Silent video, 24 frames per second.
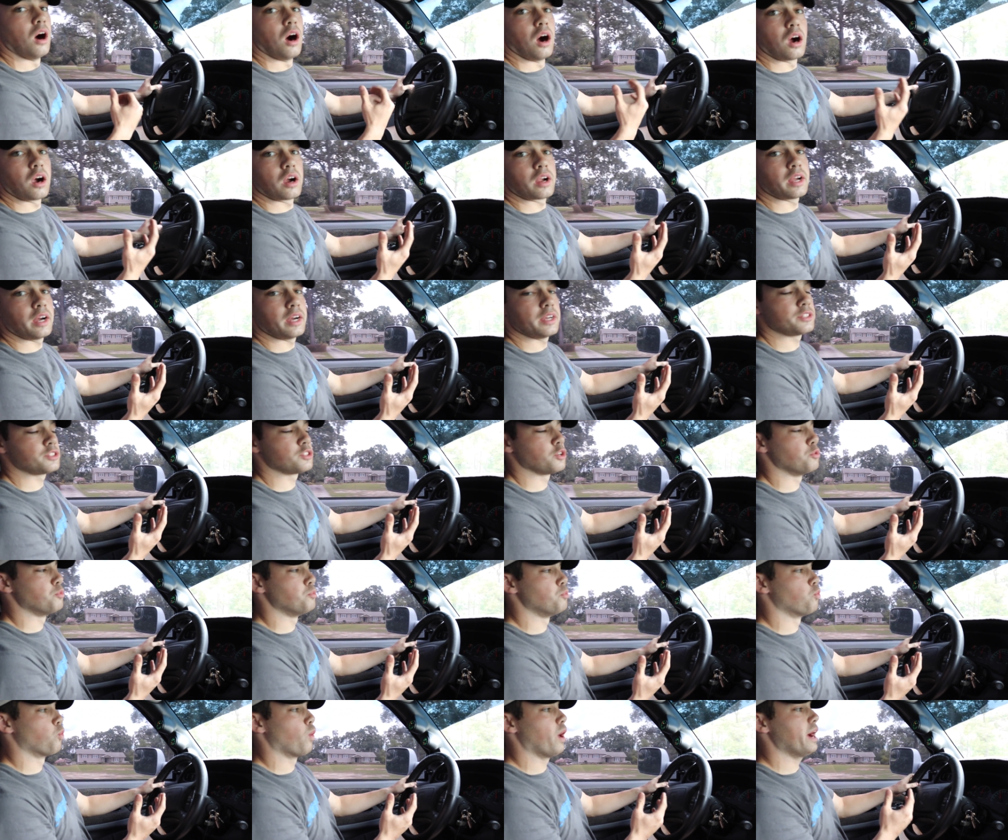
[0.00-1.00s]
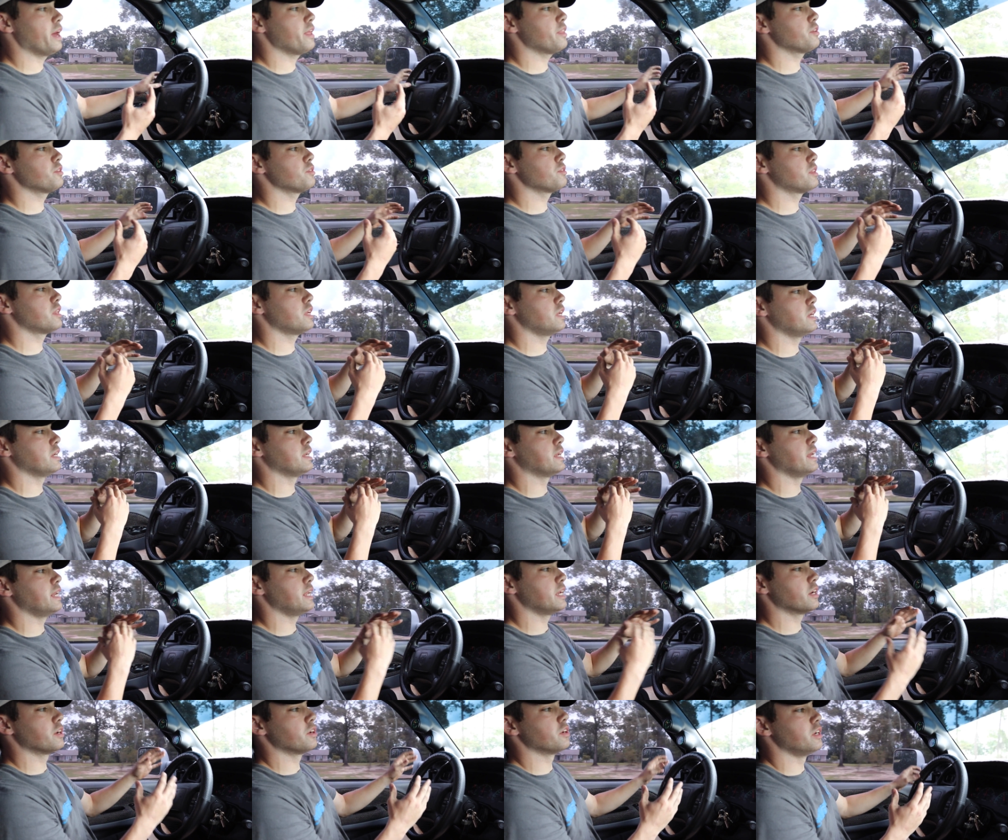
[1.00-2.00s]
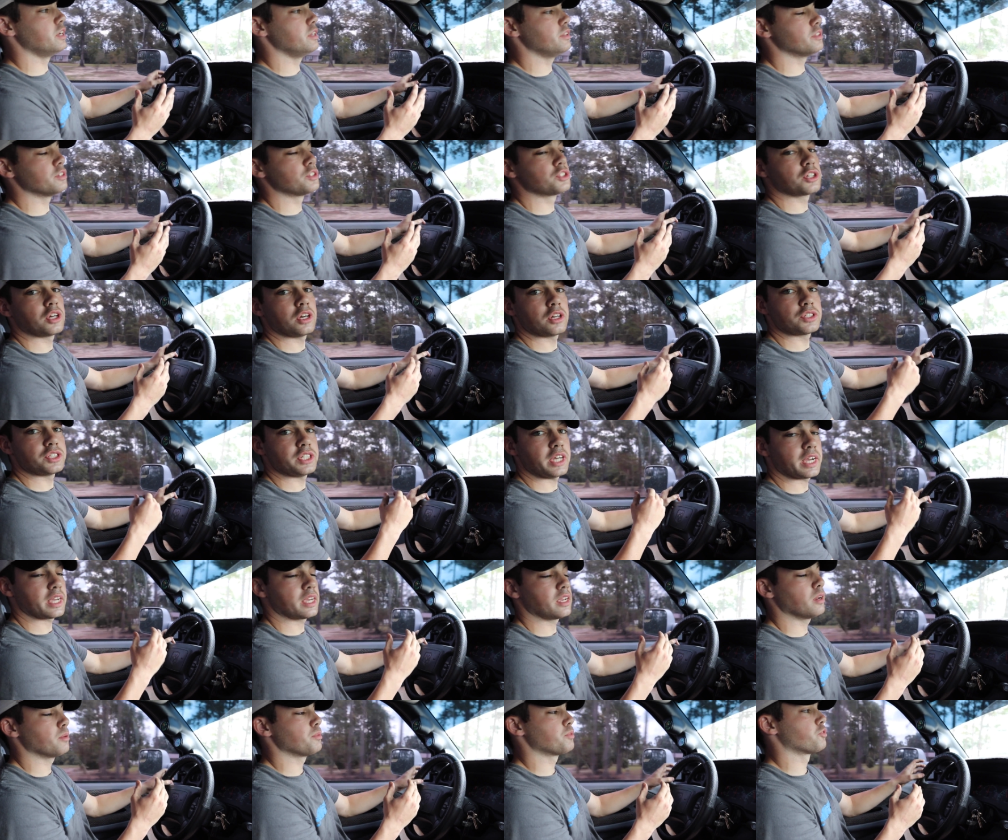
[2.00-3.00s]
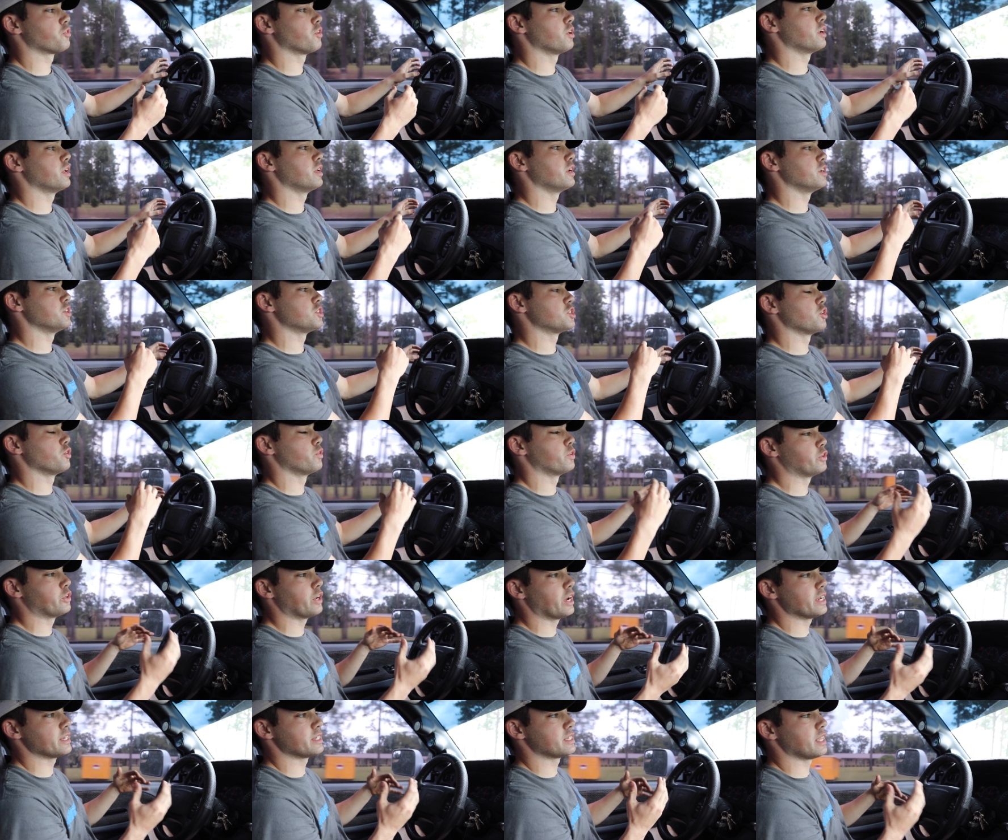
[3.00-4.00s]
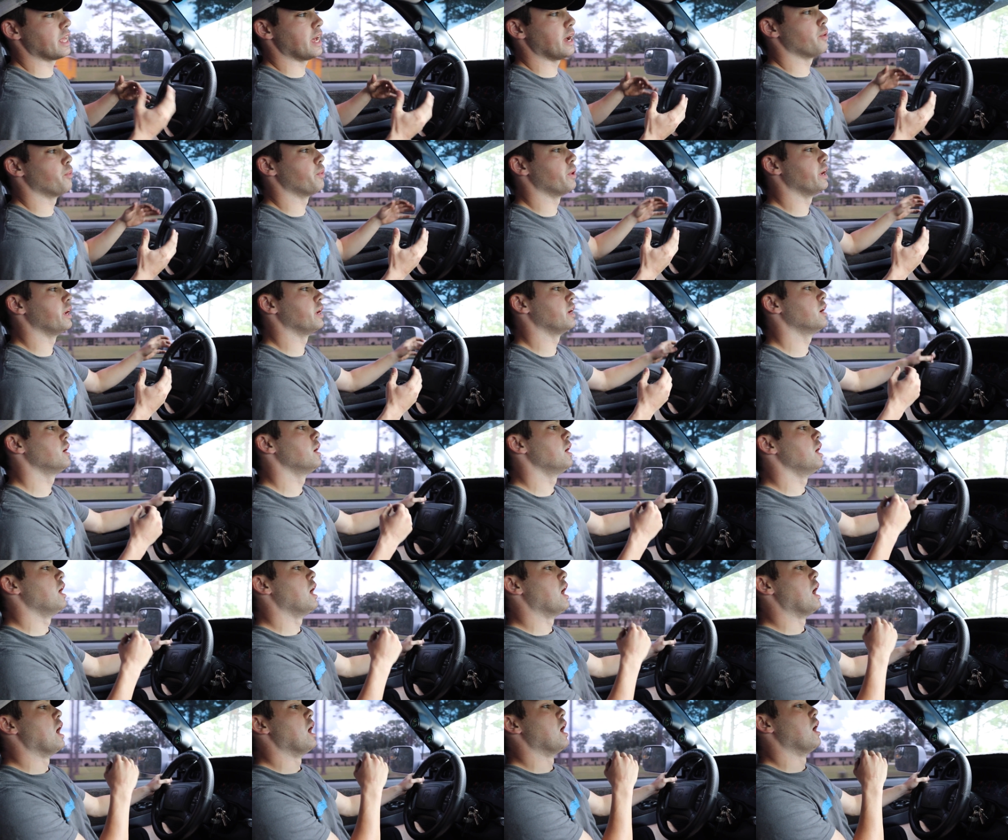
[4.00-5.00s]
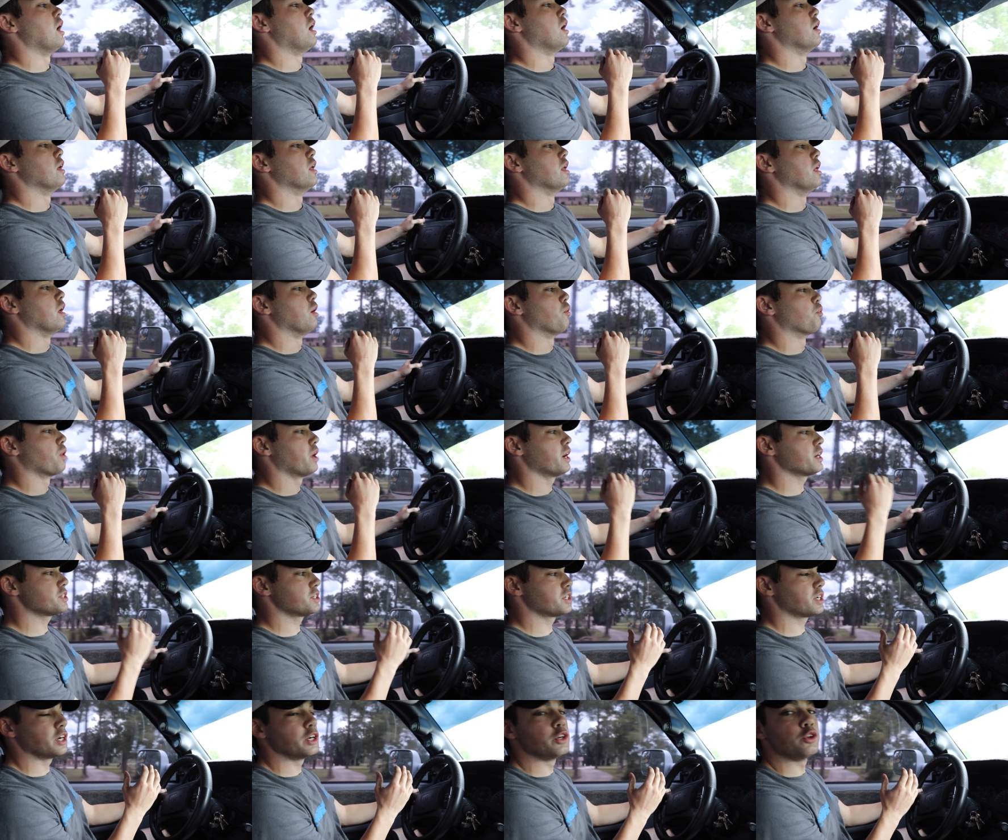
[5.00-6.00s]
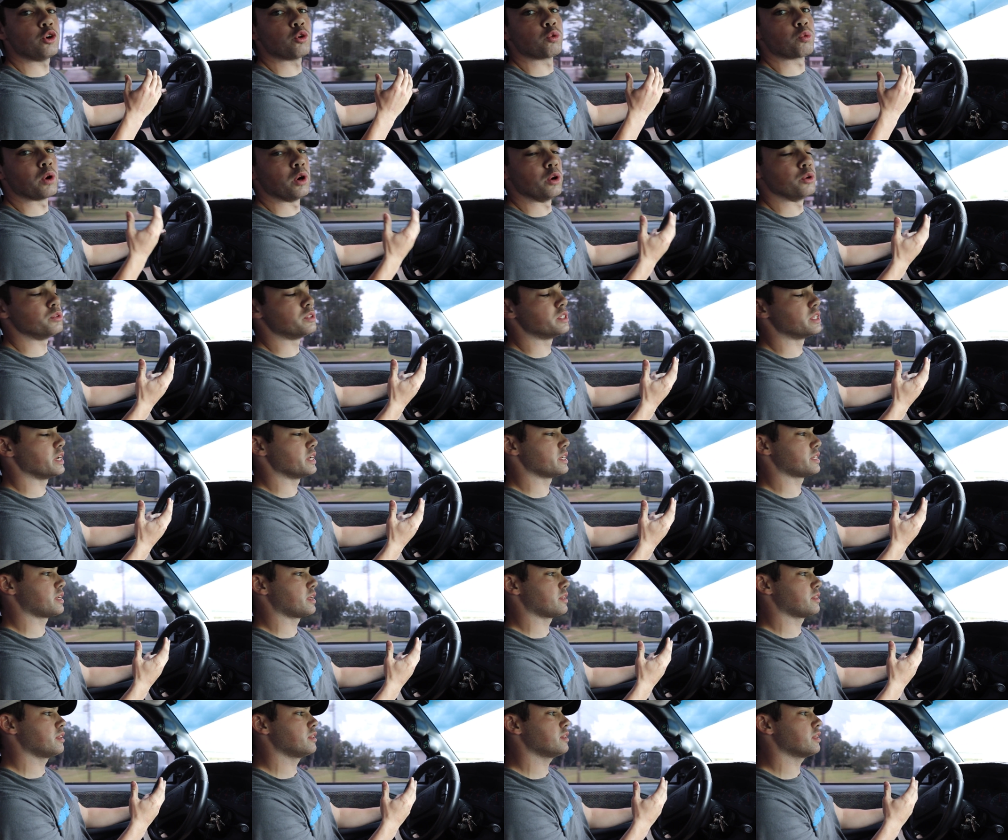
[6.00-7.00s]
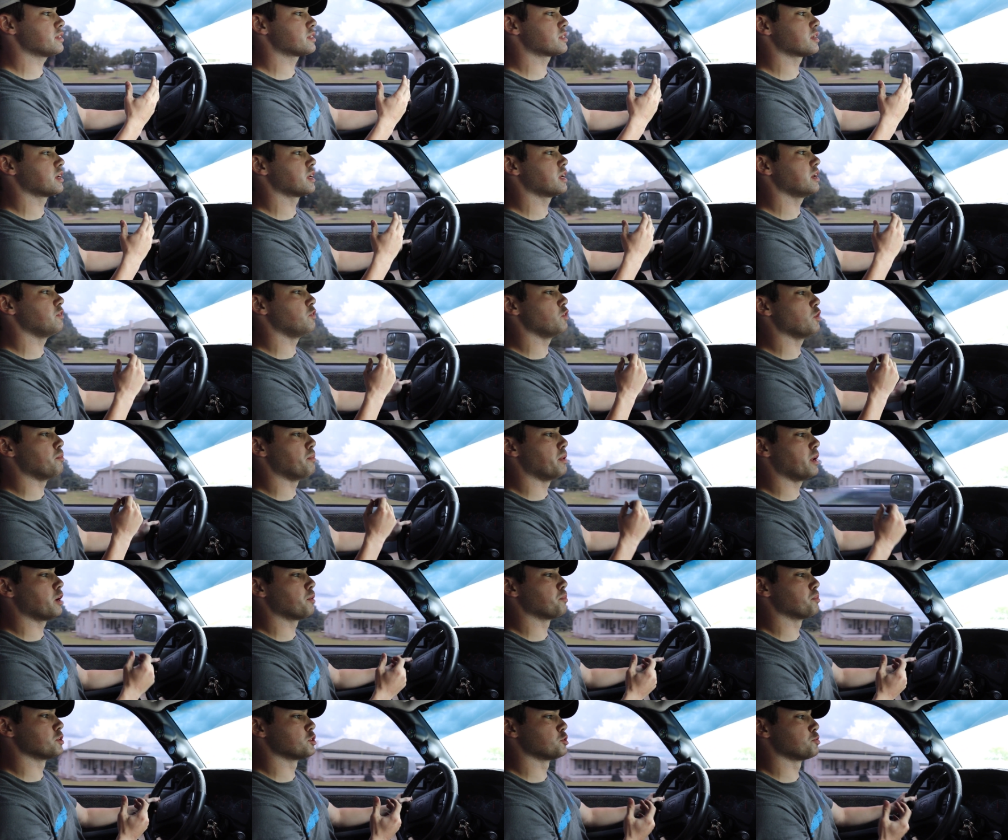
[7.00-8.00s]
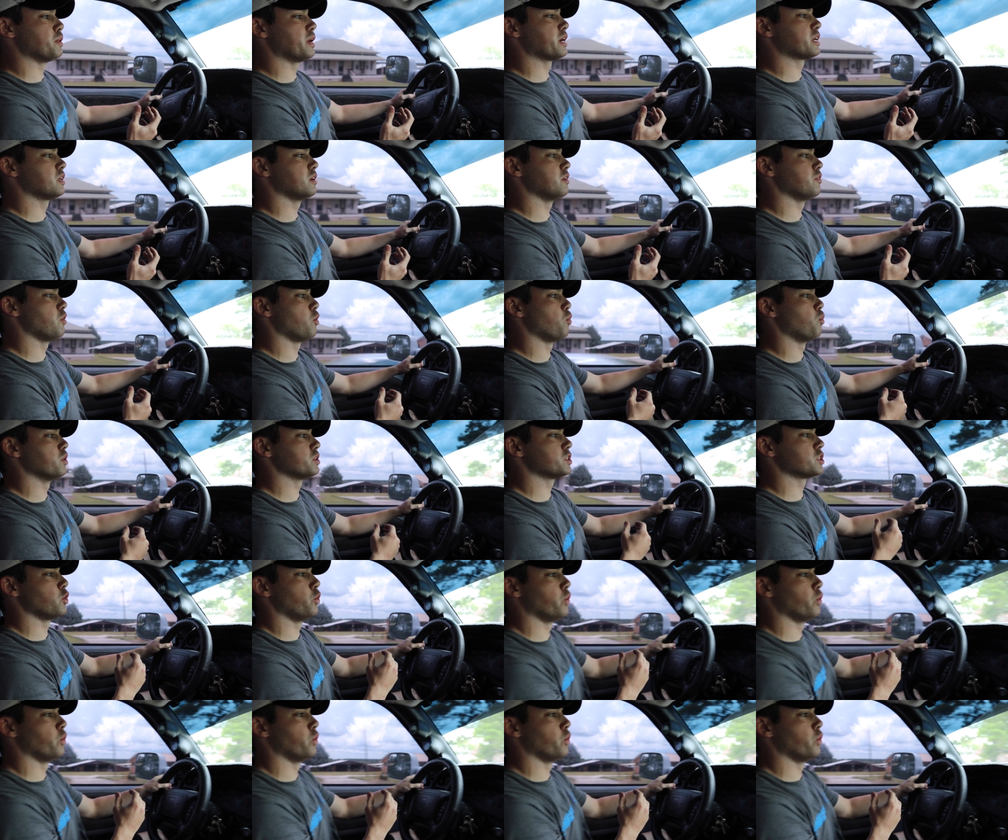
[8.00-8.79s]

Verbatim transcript: Alright guys, so rather than getting underneath the truck, jacking up the front end and showing you guys that way, we're actually going to do a road test. I think that's going to give you a better perspective of what's